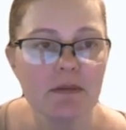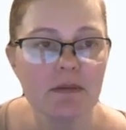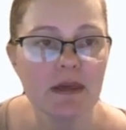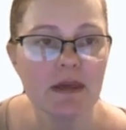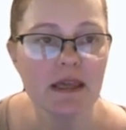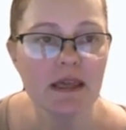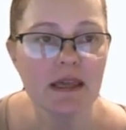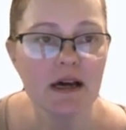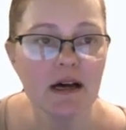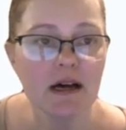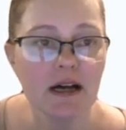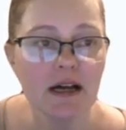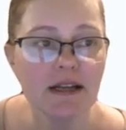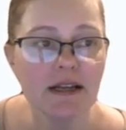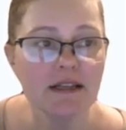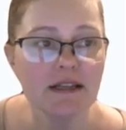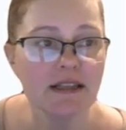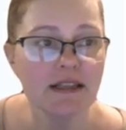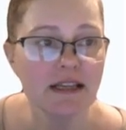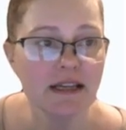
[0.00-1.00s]

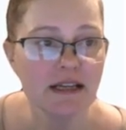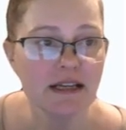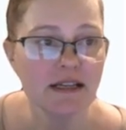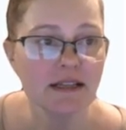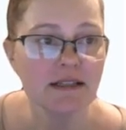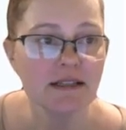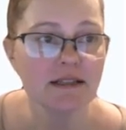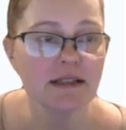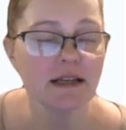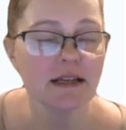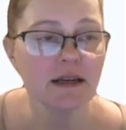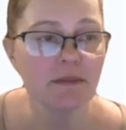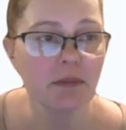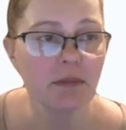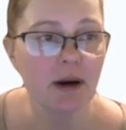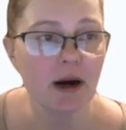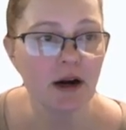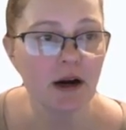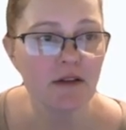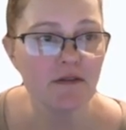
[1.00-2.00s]
Beyond this,
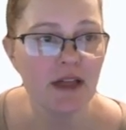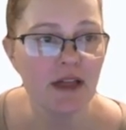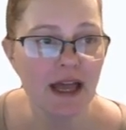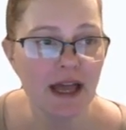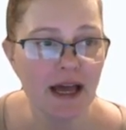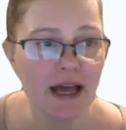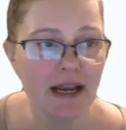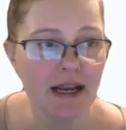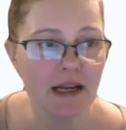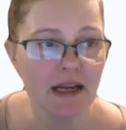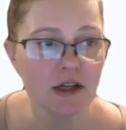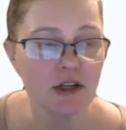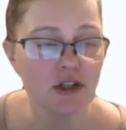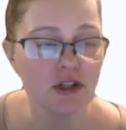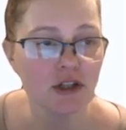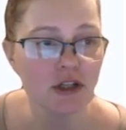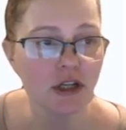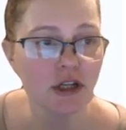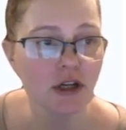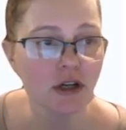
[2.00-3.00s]
part of the heading
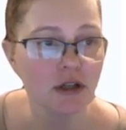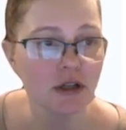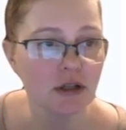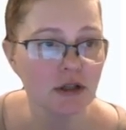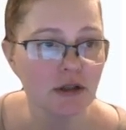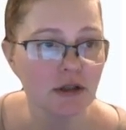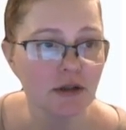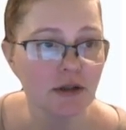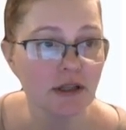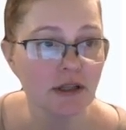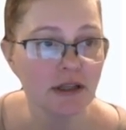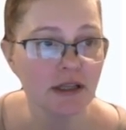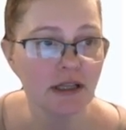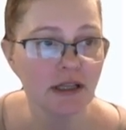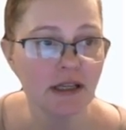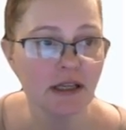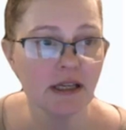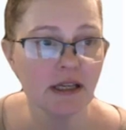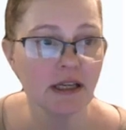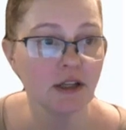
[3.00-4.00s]
should include
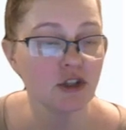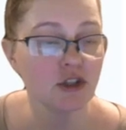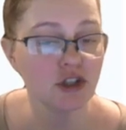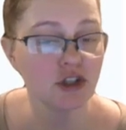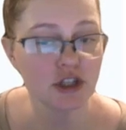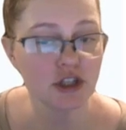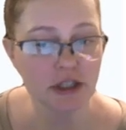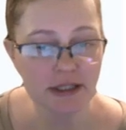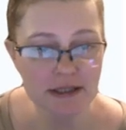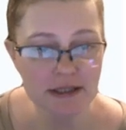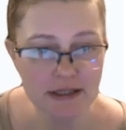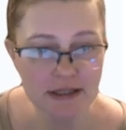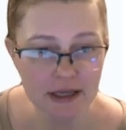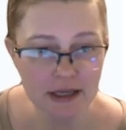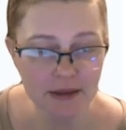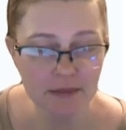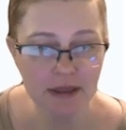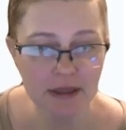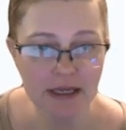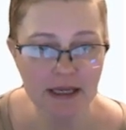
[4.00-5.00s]
the insurance
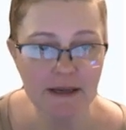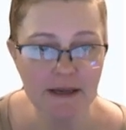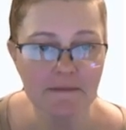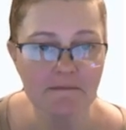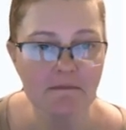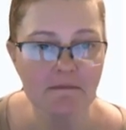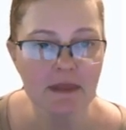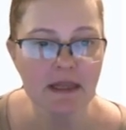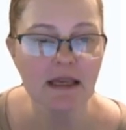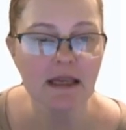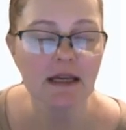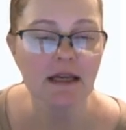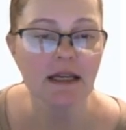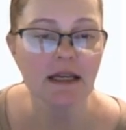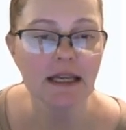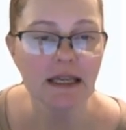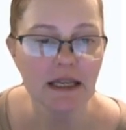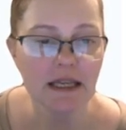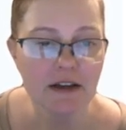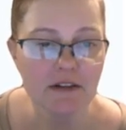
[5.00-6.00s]
company.
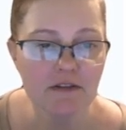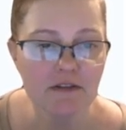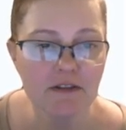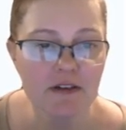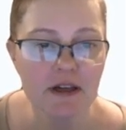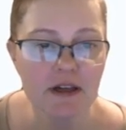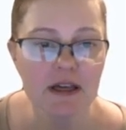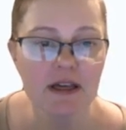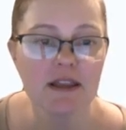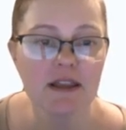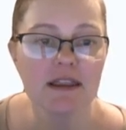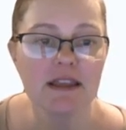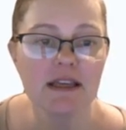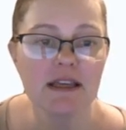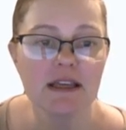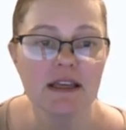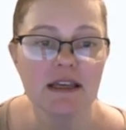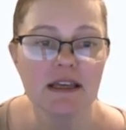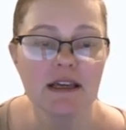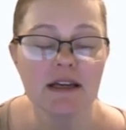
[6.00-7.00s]
If
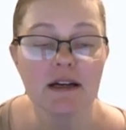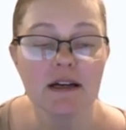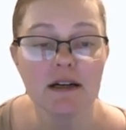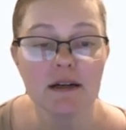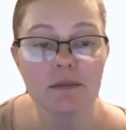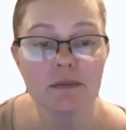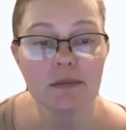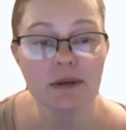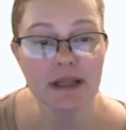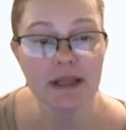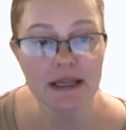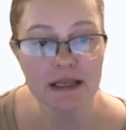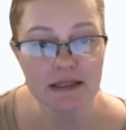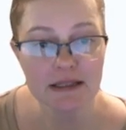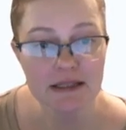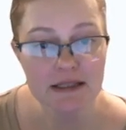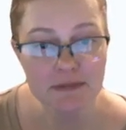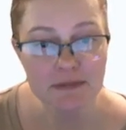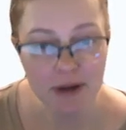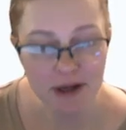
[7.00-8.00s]
the plan
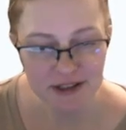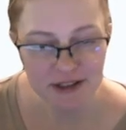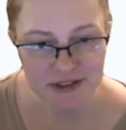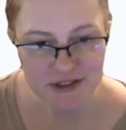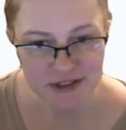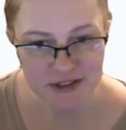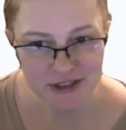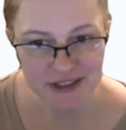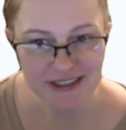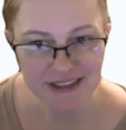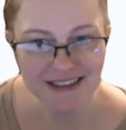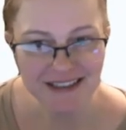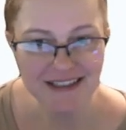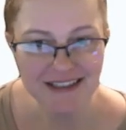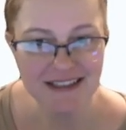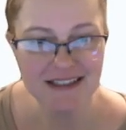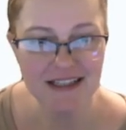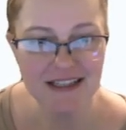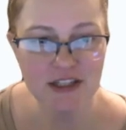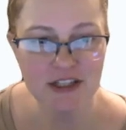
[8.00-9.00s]
sponsor
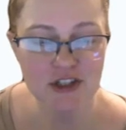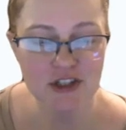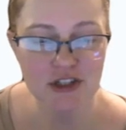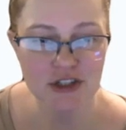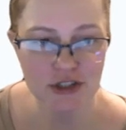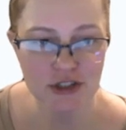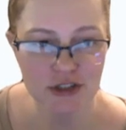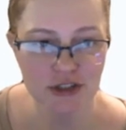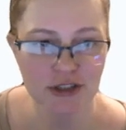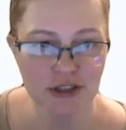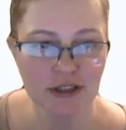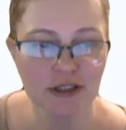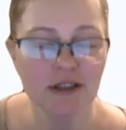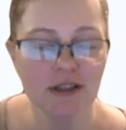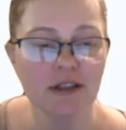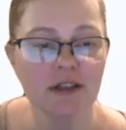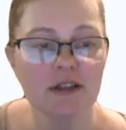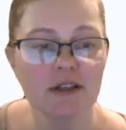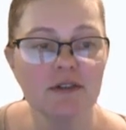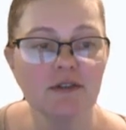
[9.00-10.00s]
is the
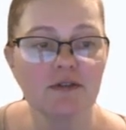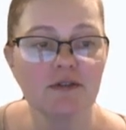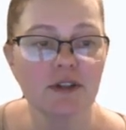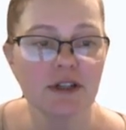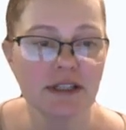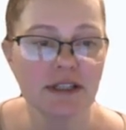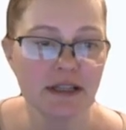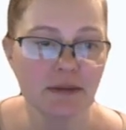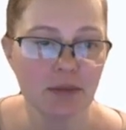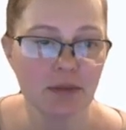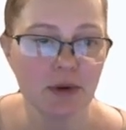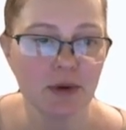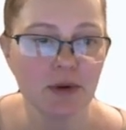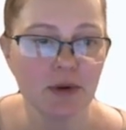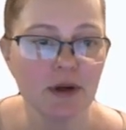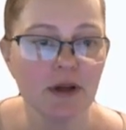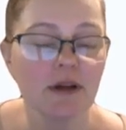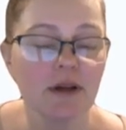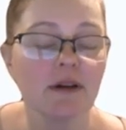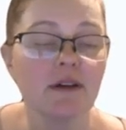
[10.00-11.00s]
insurer, for
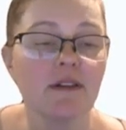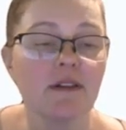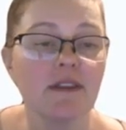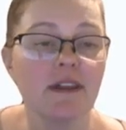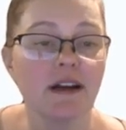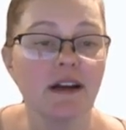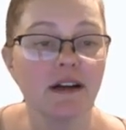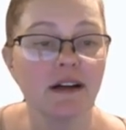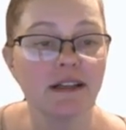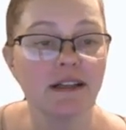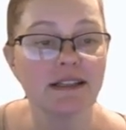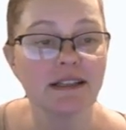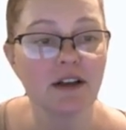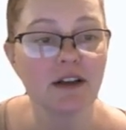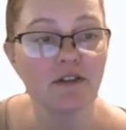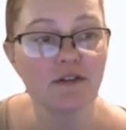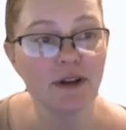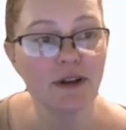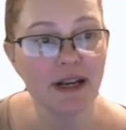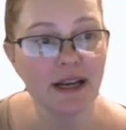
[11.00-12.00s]
example, they're a
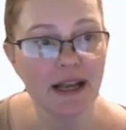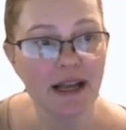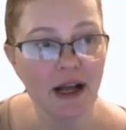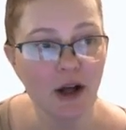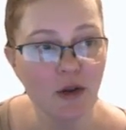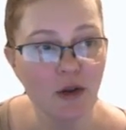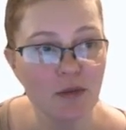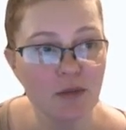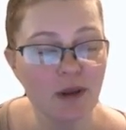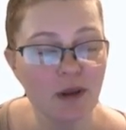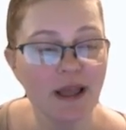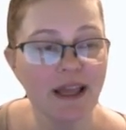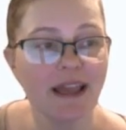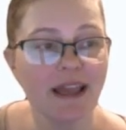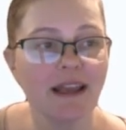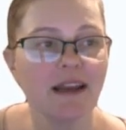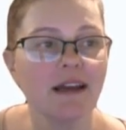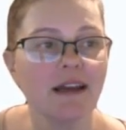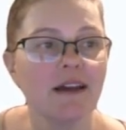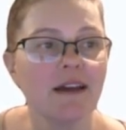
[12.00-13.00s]
self-funded health
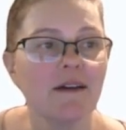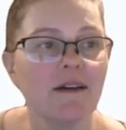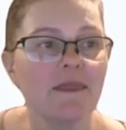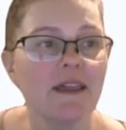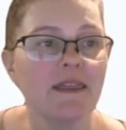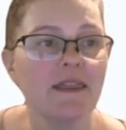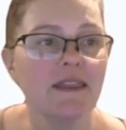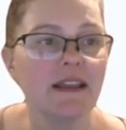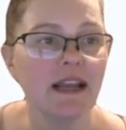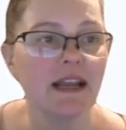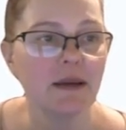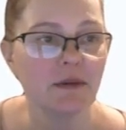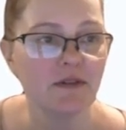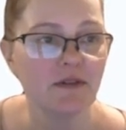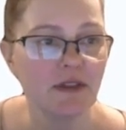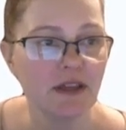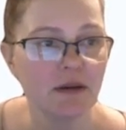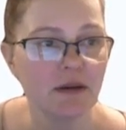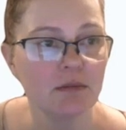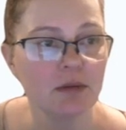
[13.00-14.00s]
plan, then the name
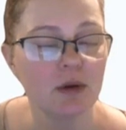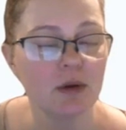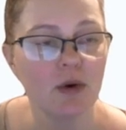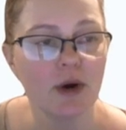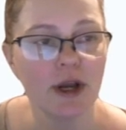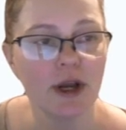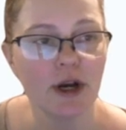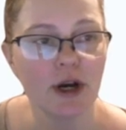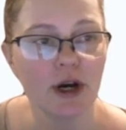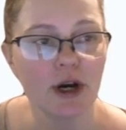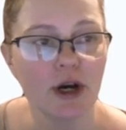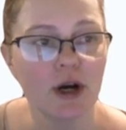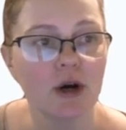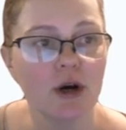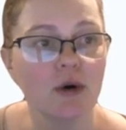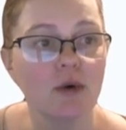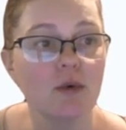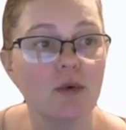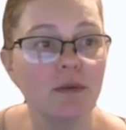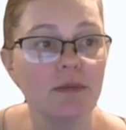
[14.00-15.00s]
of the employer
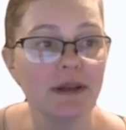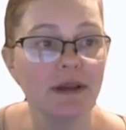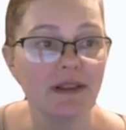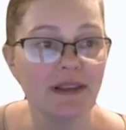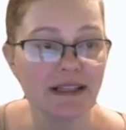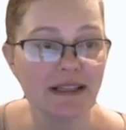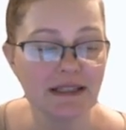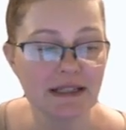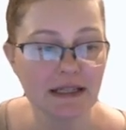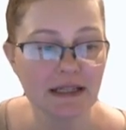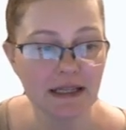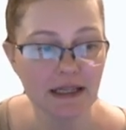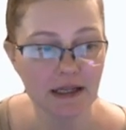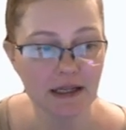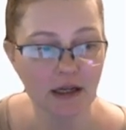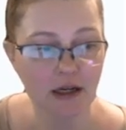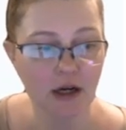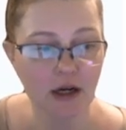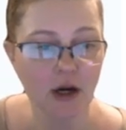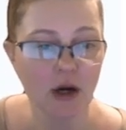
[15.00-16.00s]
would be listed
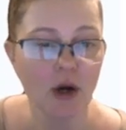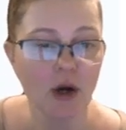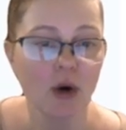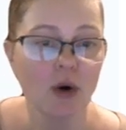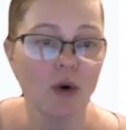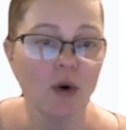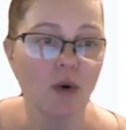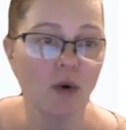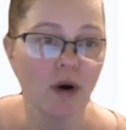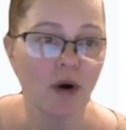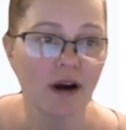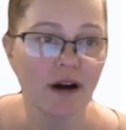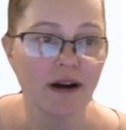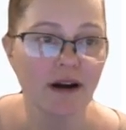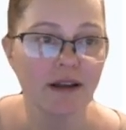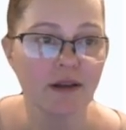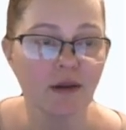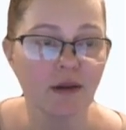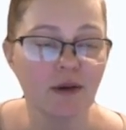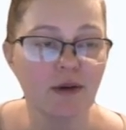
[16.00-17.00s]
here. Or
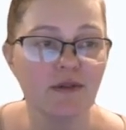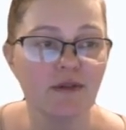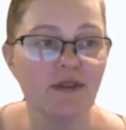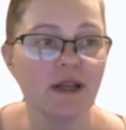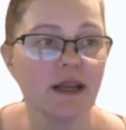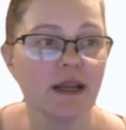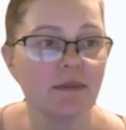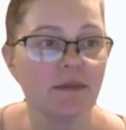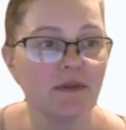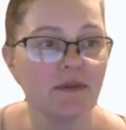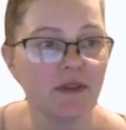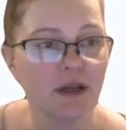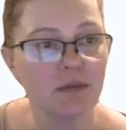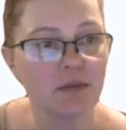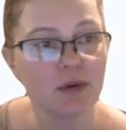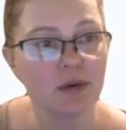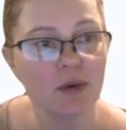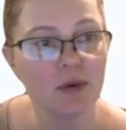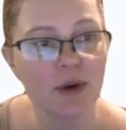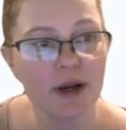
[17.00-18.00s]
in lieu of the name of the
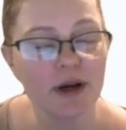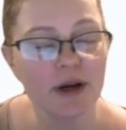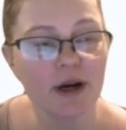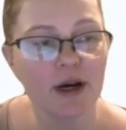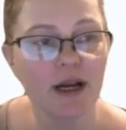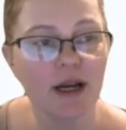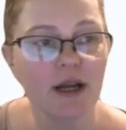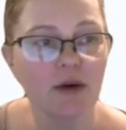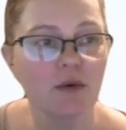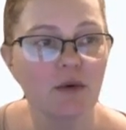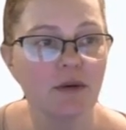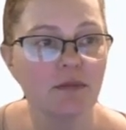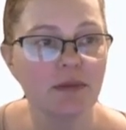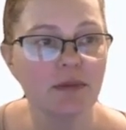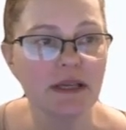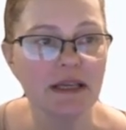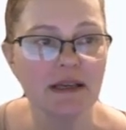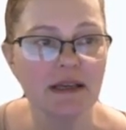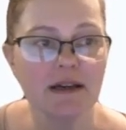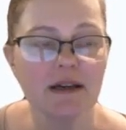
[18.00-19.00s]
employer, it would
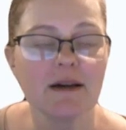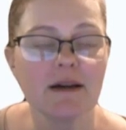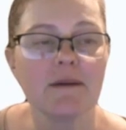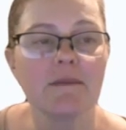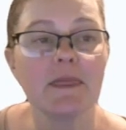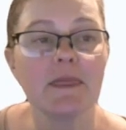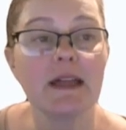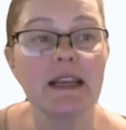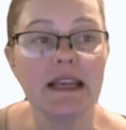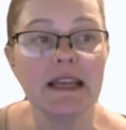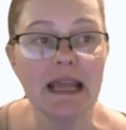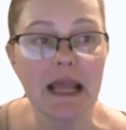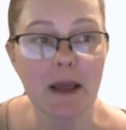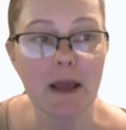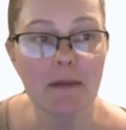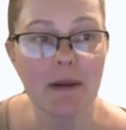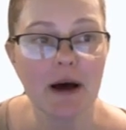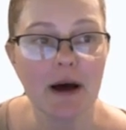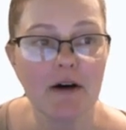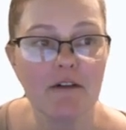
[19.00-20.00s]
be the
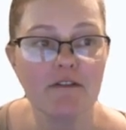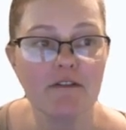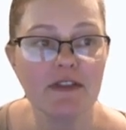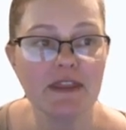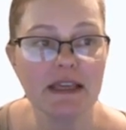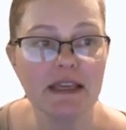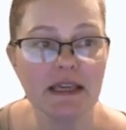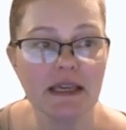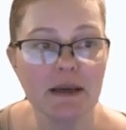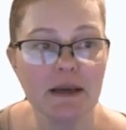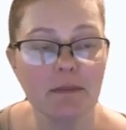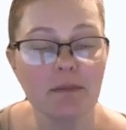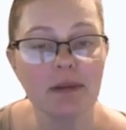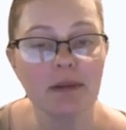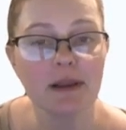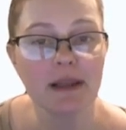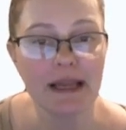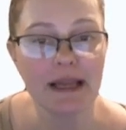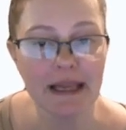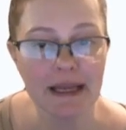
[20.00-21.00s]
name of the
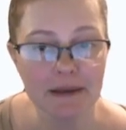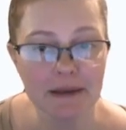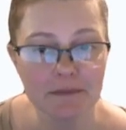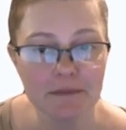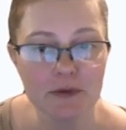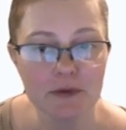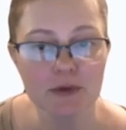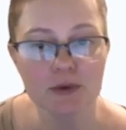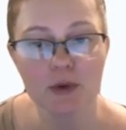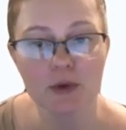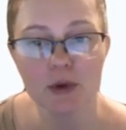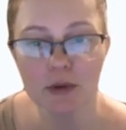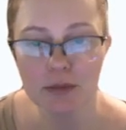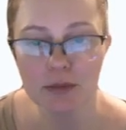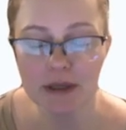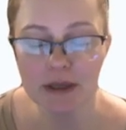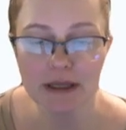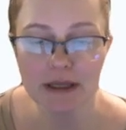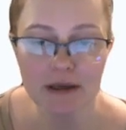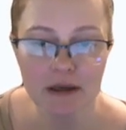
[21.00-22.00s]
plan. So it could
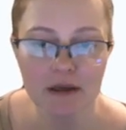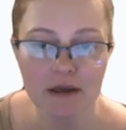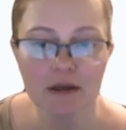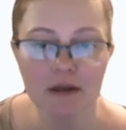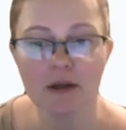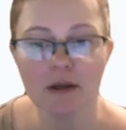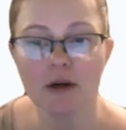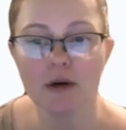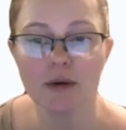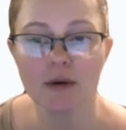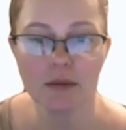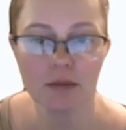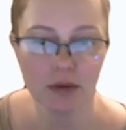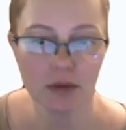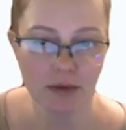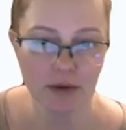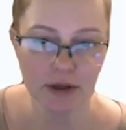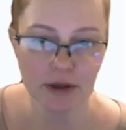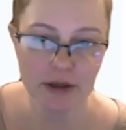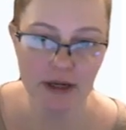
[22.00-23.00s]
be,
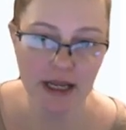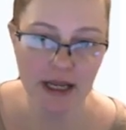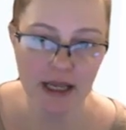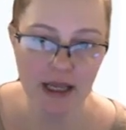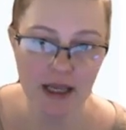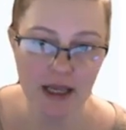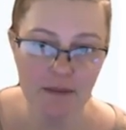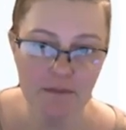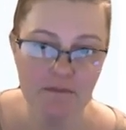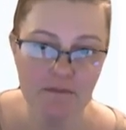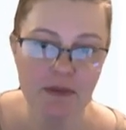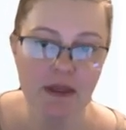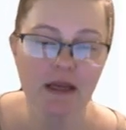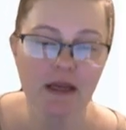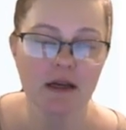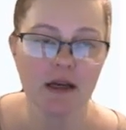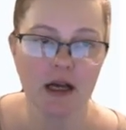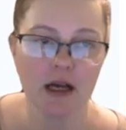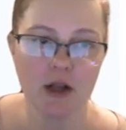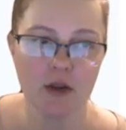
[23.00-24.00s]
employer name,
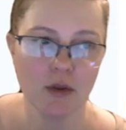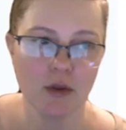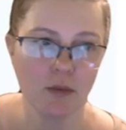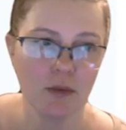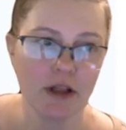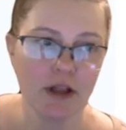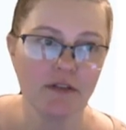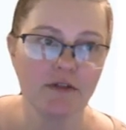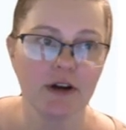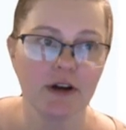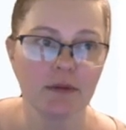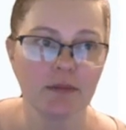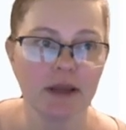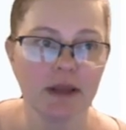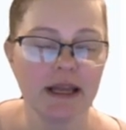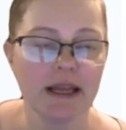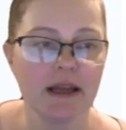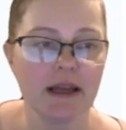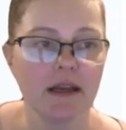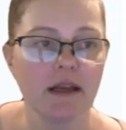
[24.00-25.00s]
health and welfare
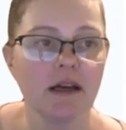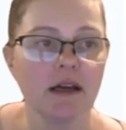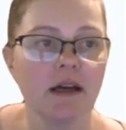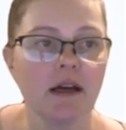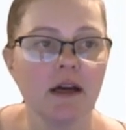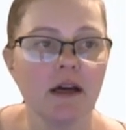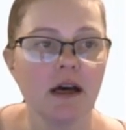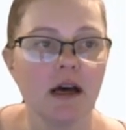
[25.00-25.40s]
plan.